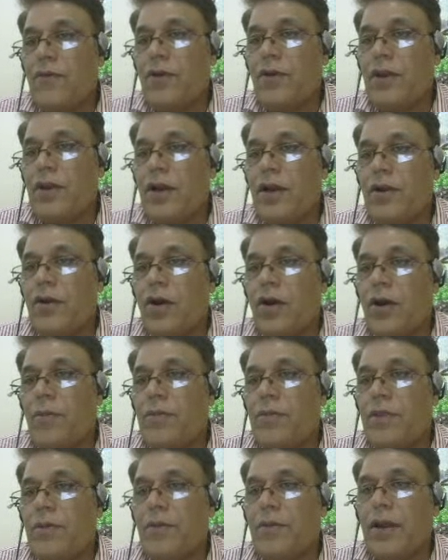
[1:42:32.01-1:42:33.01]
we
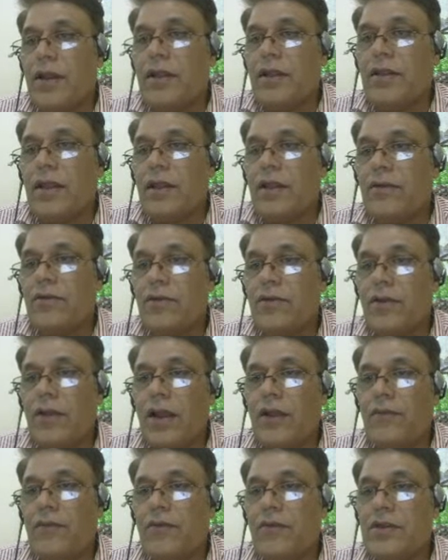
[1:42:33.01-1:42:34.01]
adopt the many things
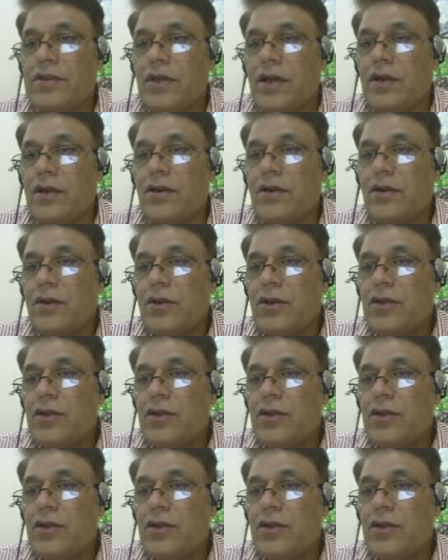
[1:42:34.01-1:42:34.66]
and which are